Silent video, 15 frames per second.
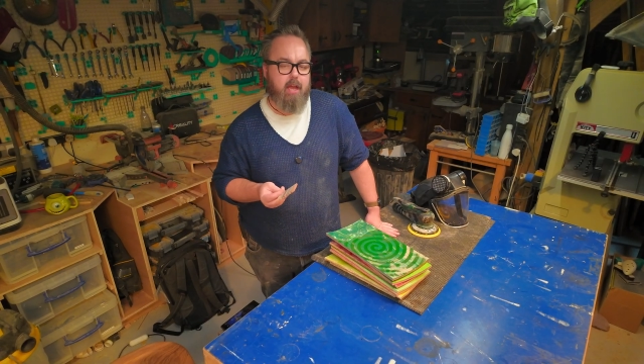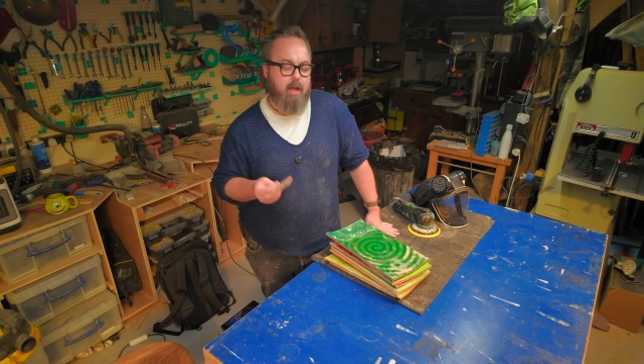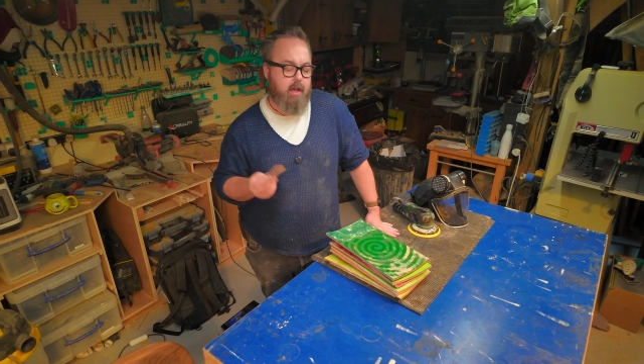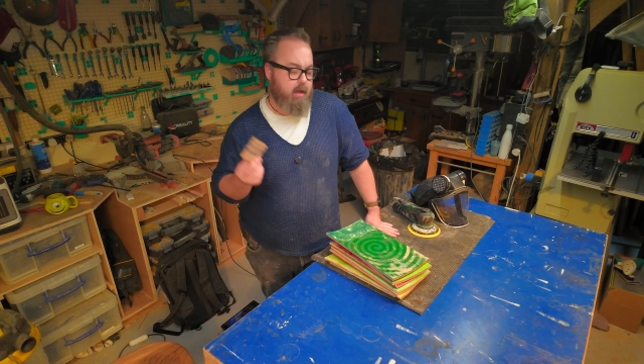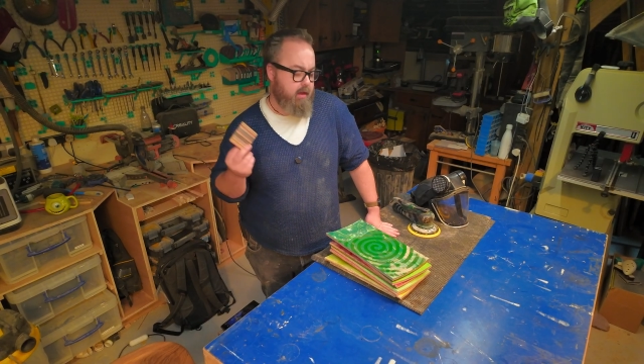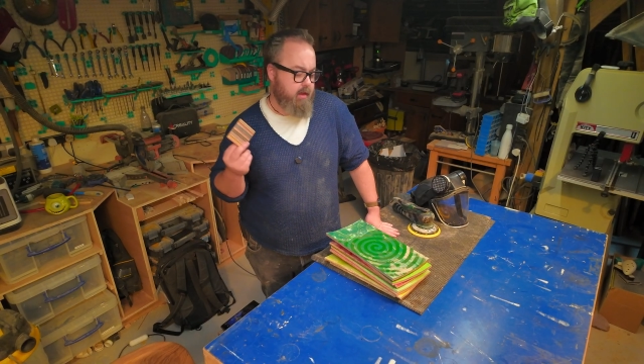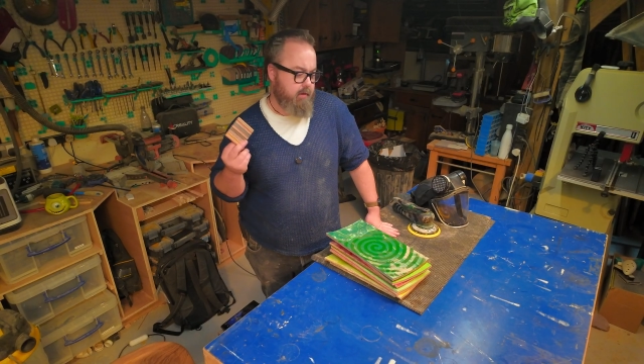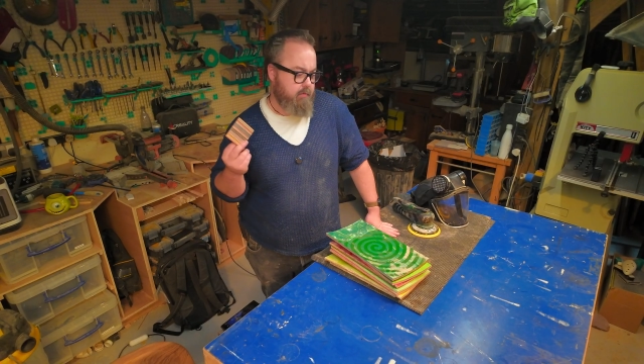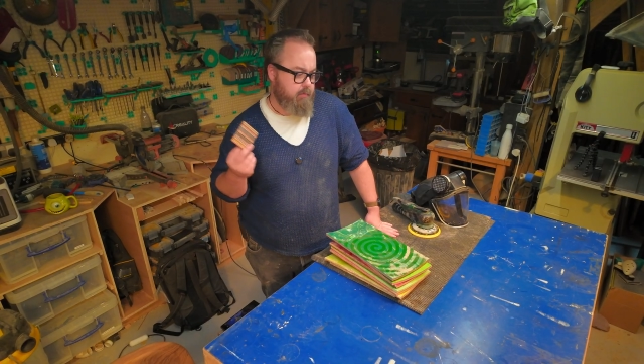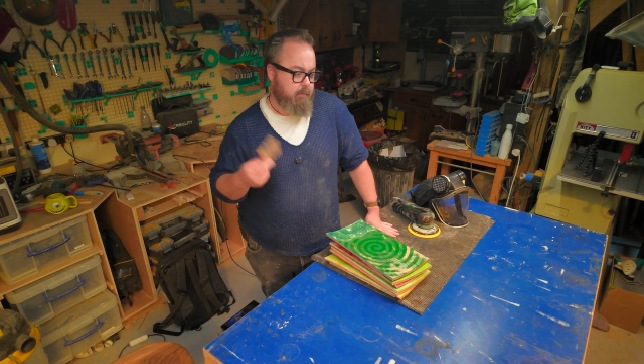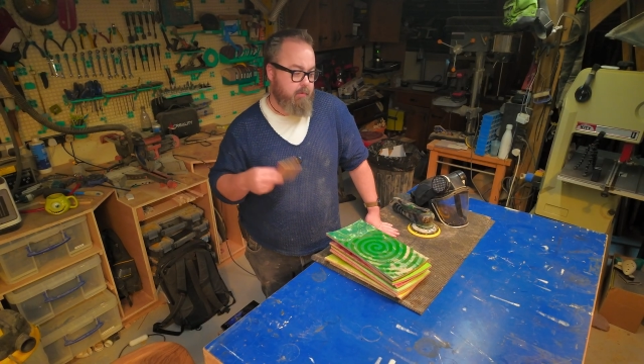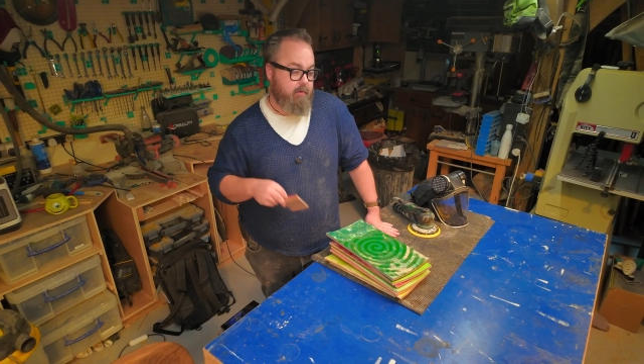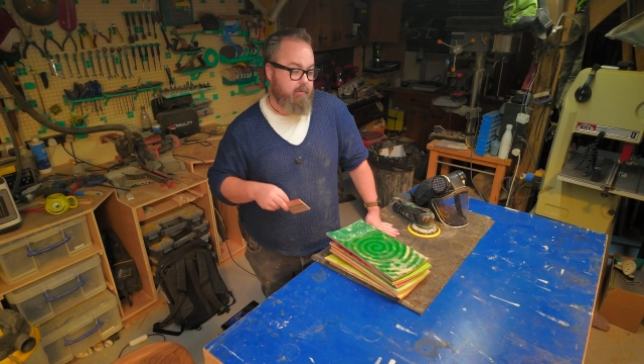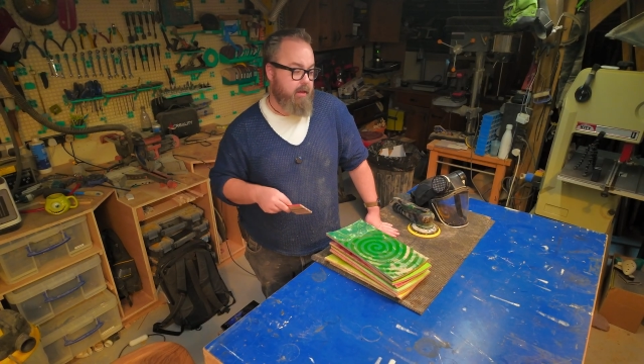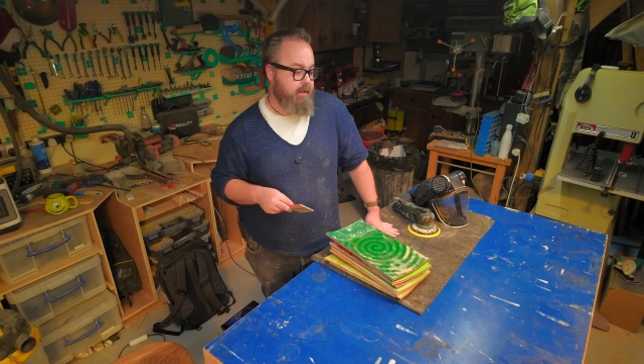and we
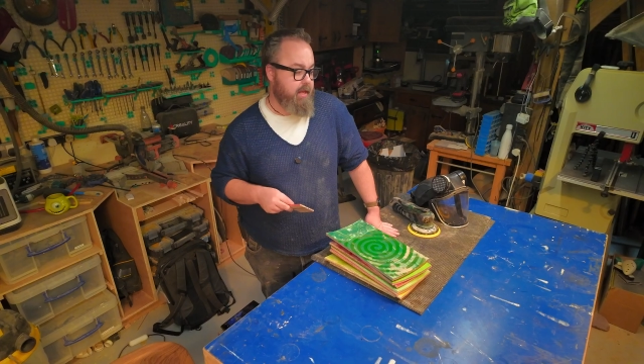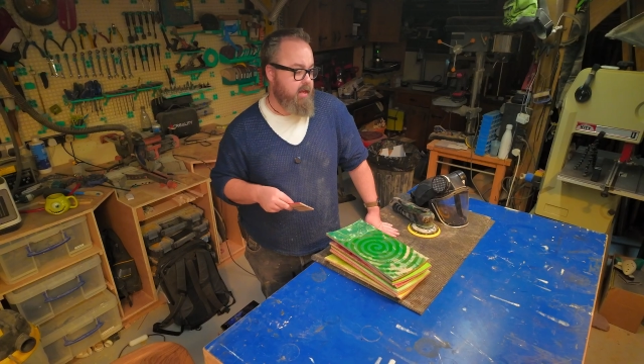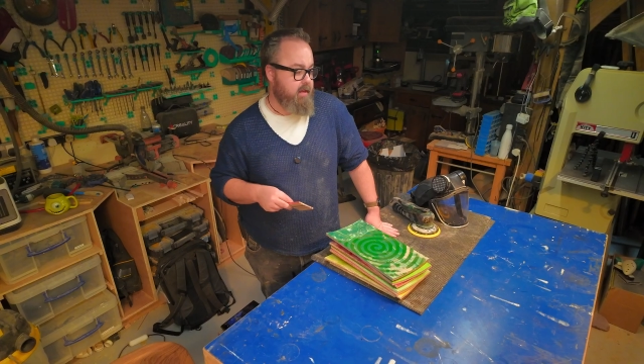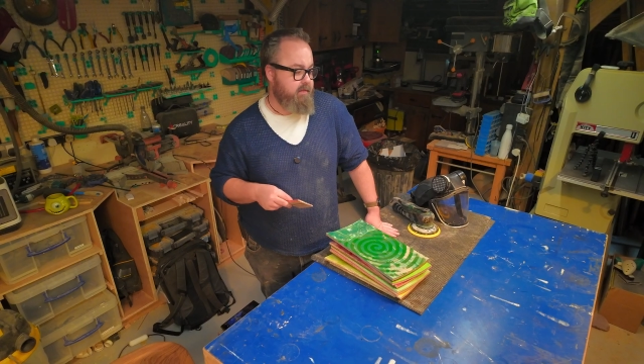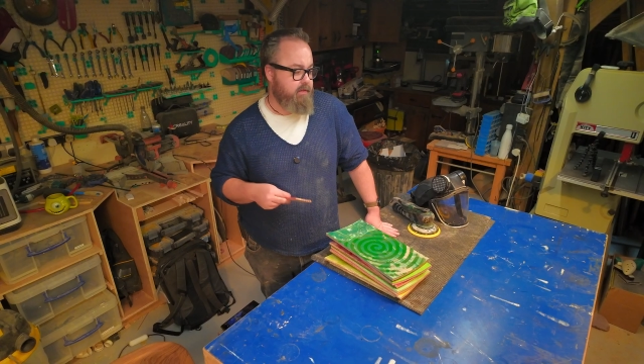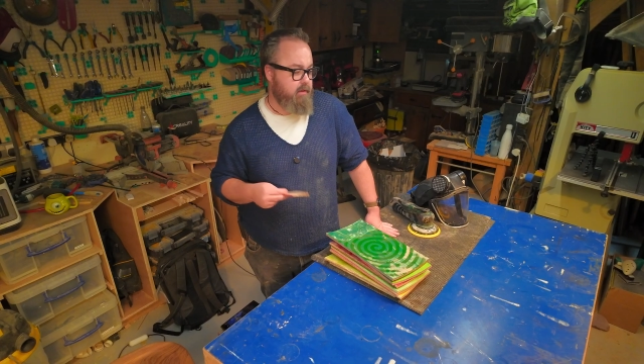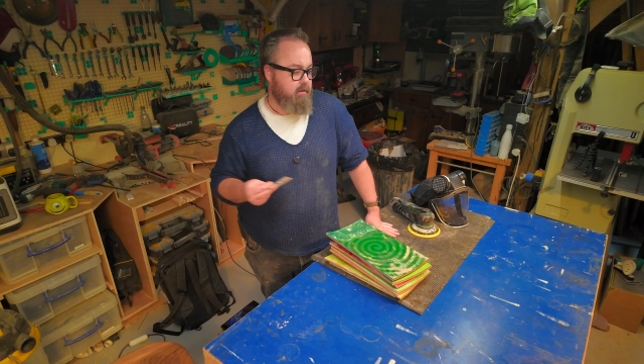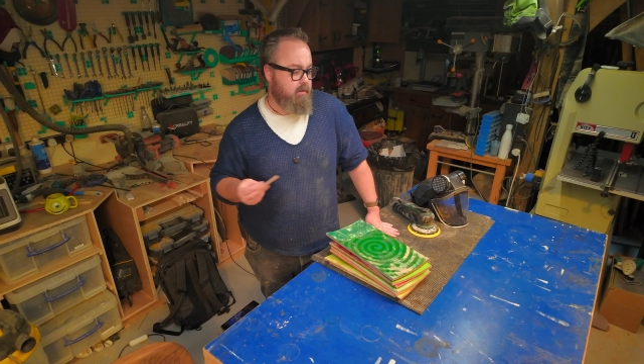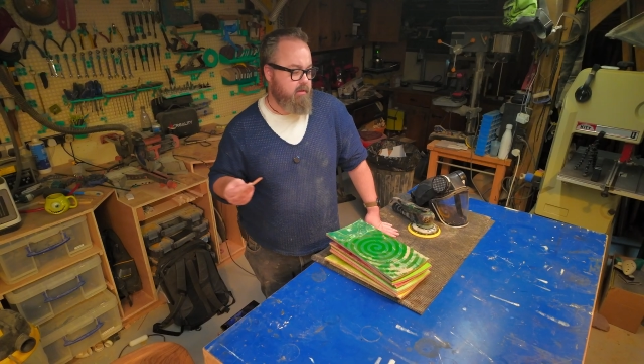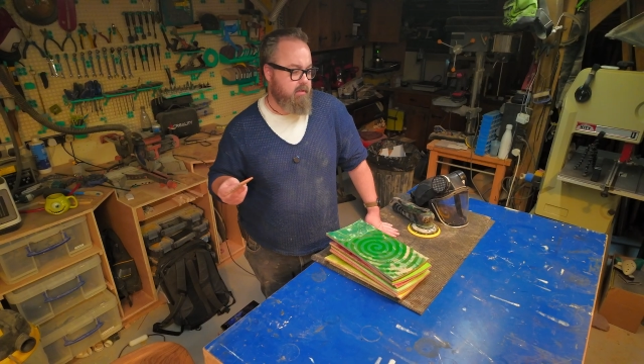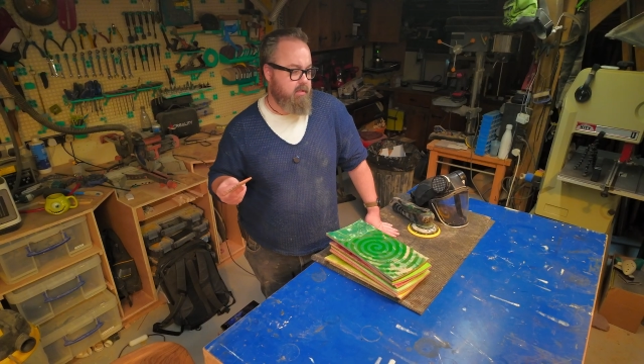went around there for